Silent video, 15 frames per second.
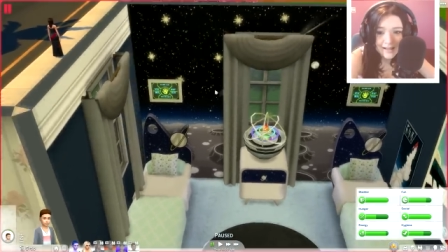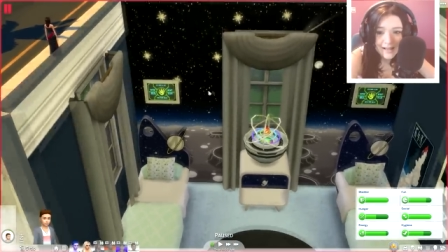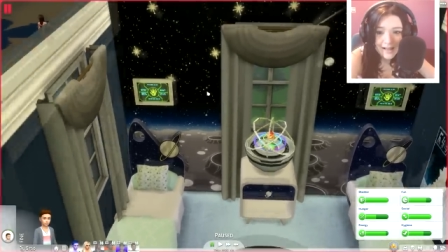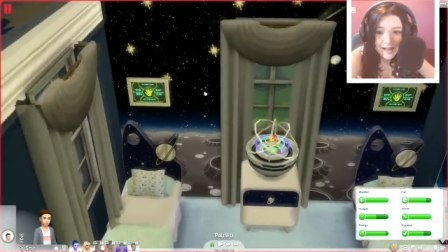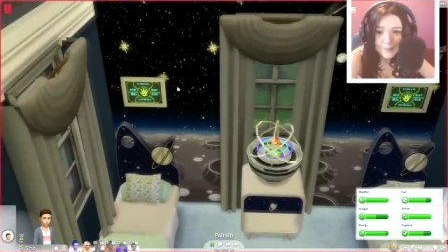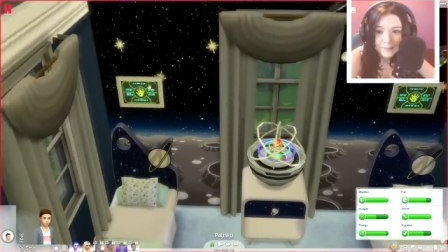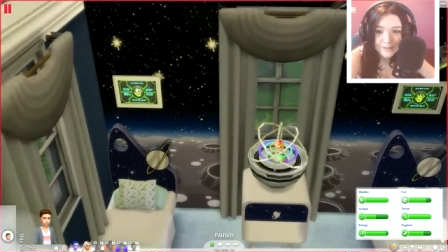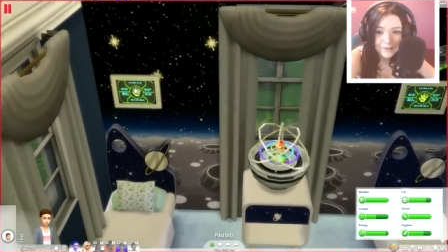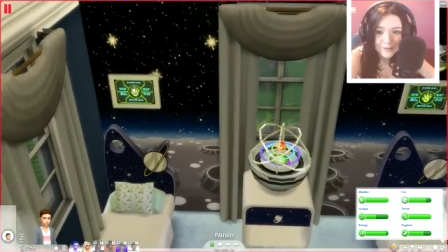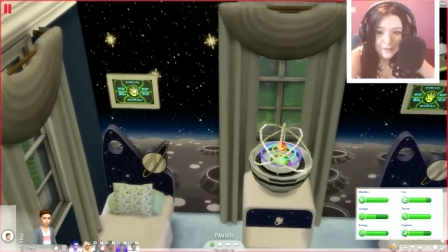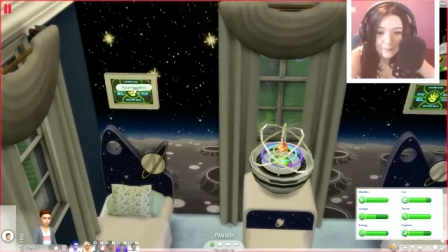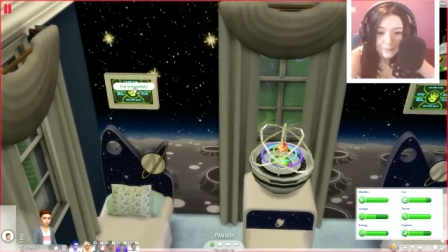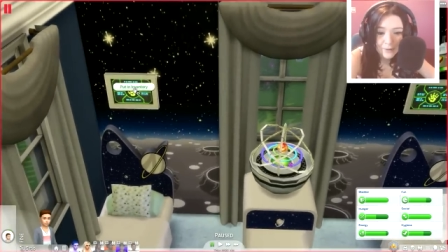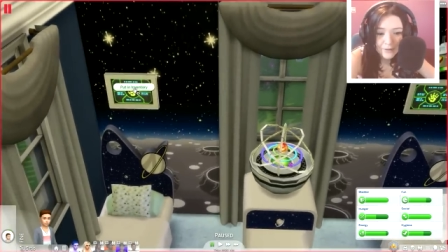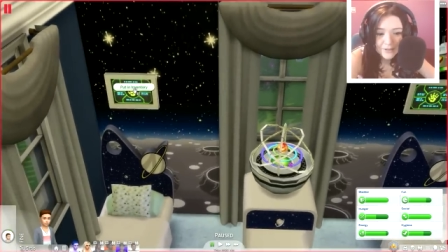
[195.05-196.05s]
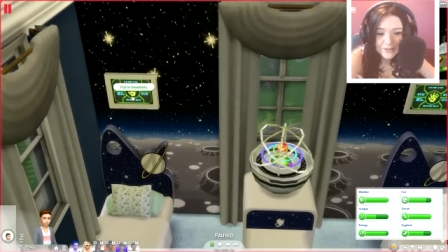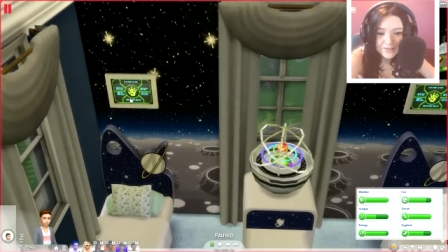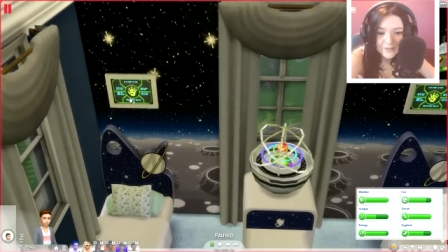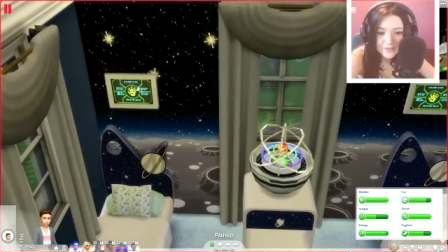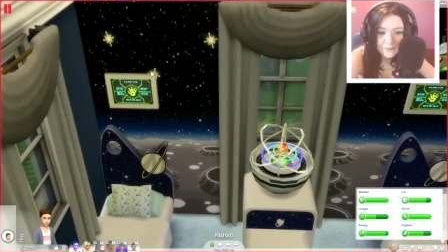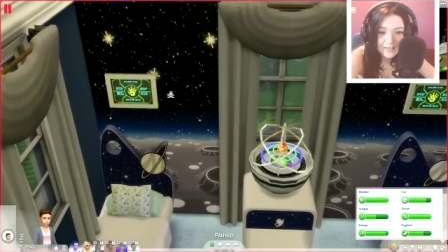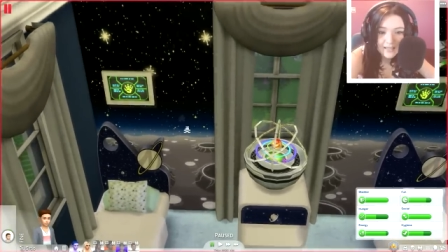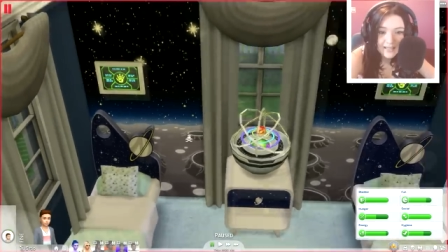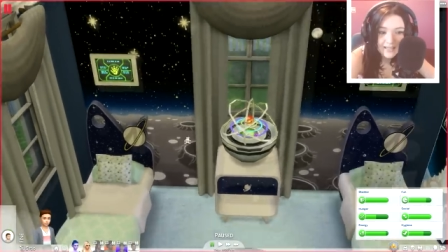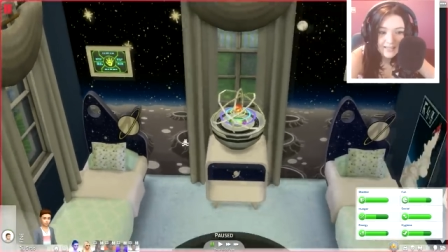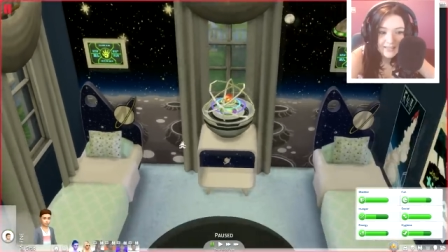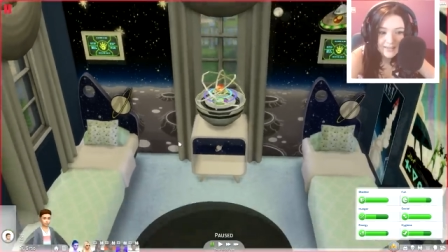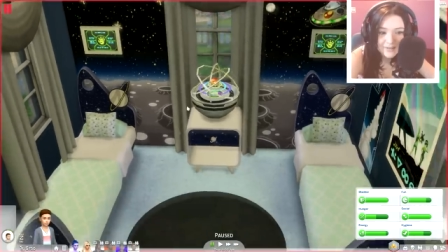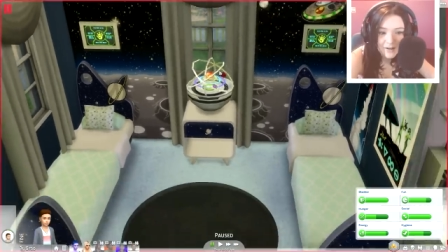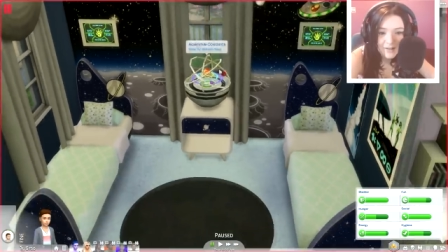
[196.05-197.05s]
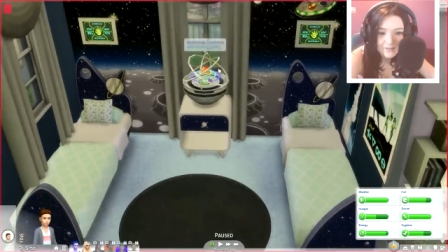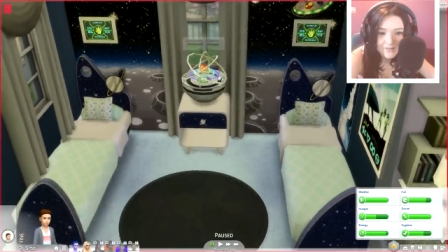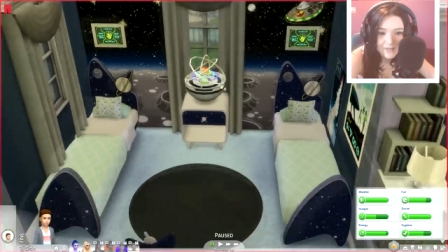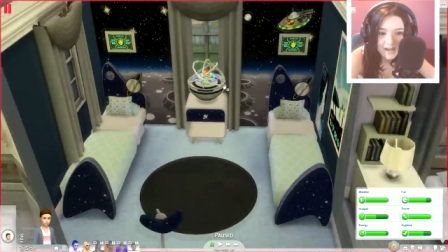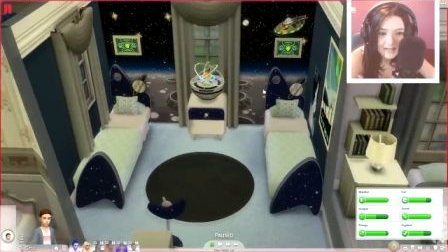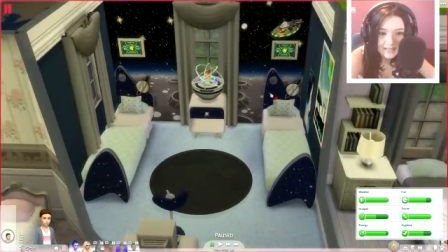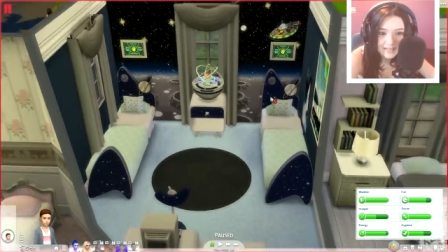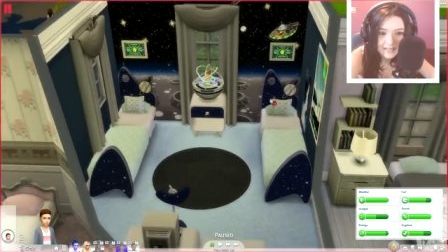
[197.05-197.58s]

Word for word: I put their little birth certificates and all of that in